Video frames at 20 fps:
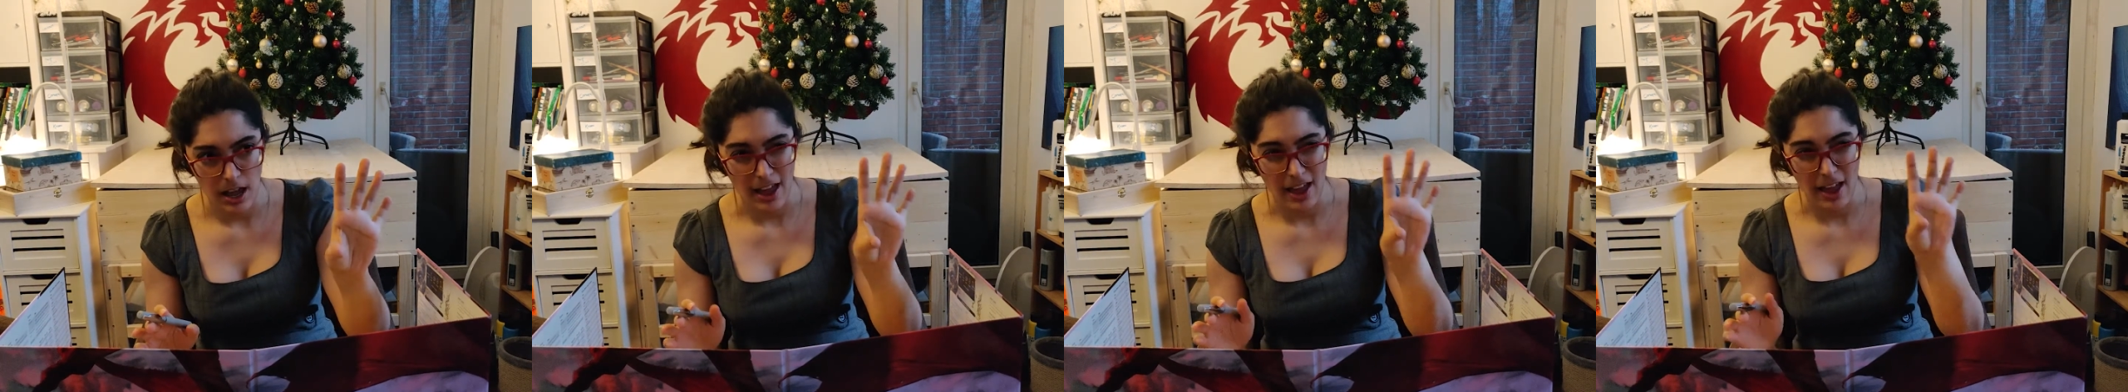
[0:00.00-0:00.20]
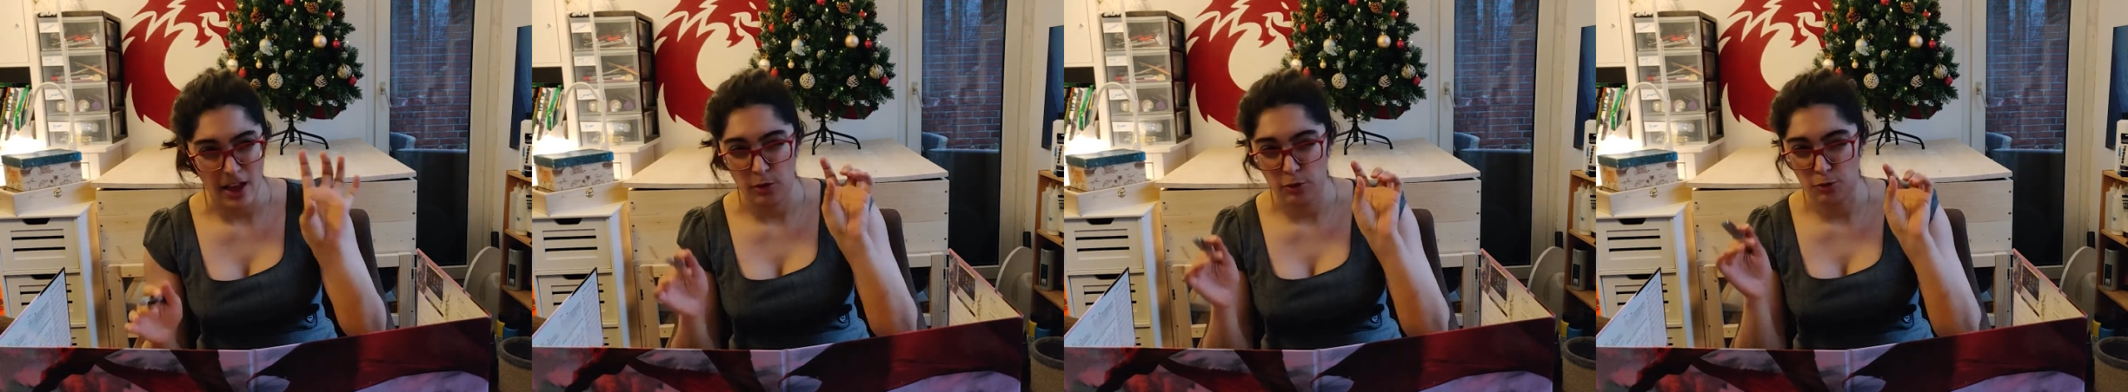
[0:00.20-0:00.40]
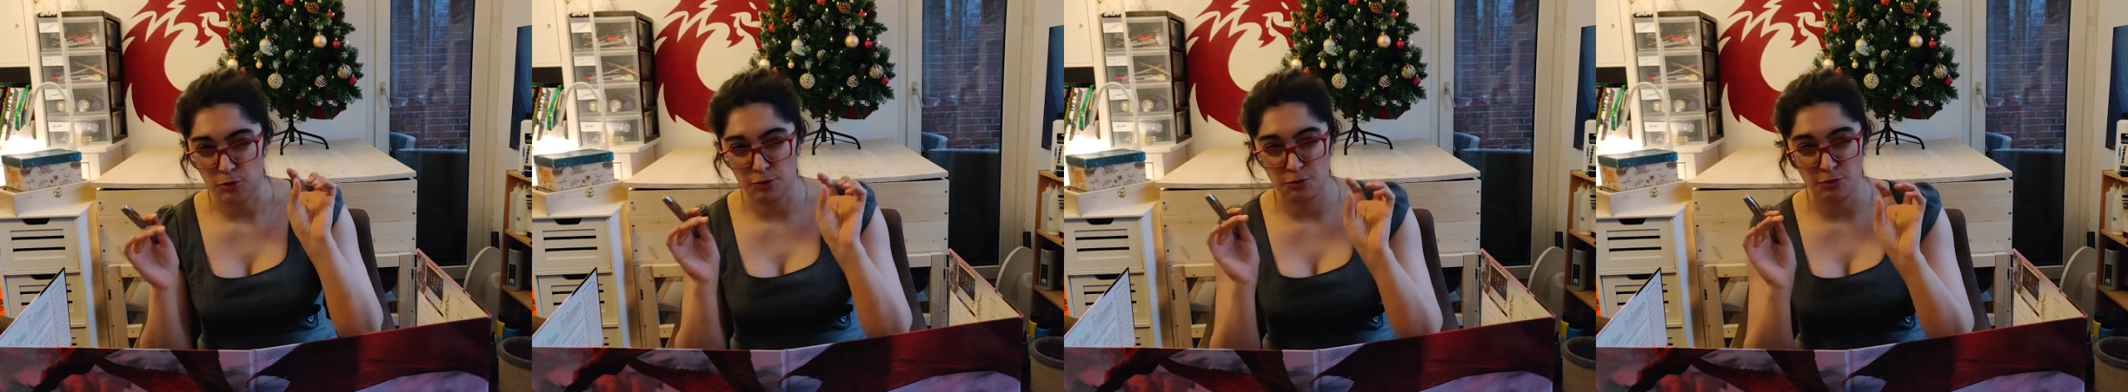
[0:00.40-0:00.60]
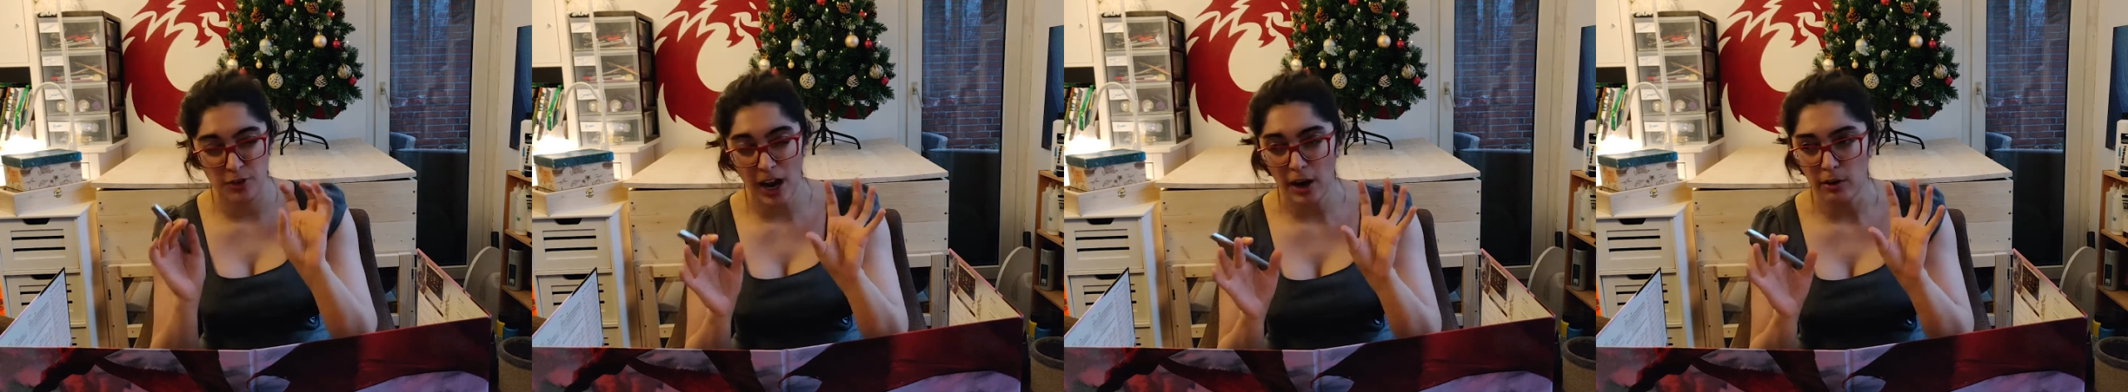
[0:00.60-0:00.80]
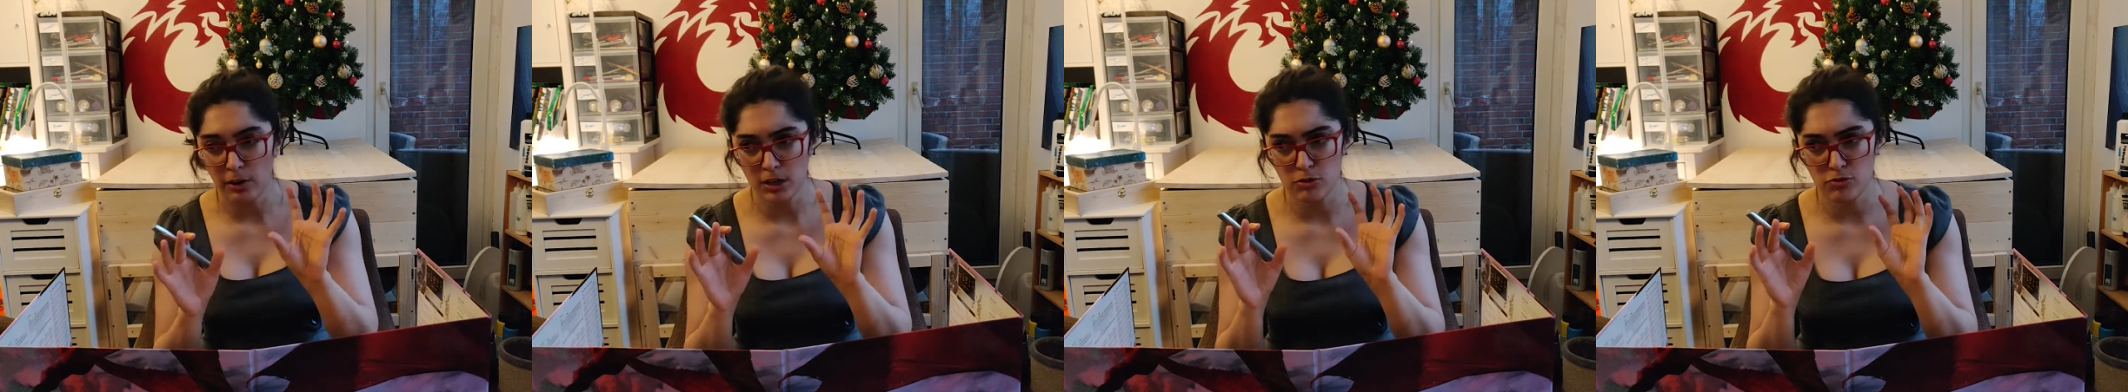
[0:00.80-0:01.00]
a
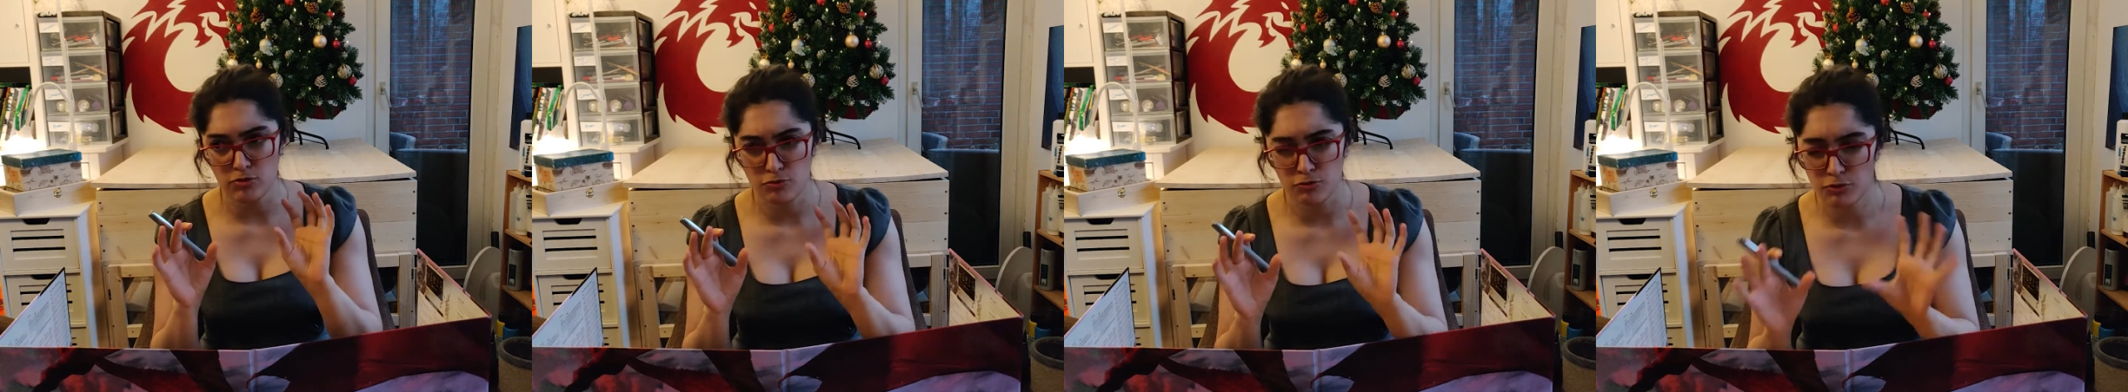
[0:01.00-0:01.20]
very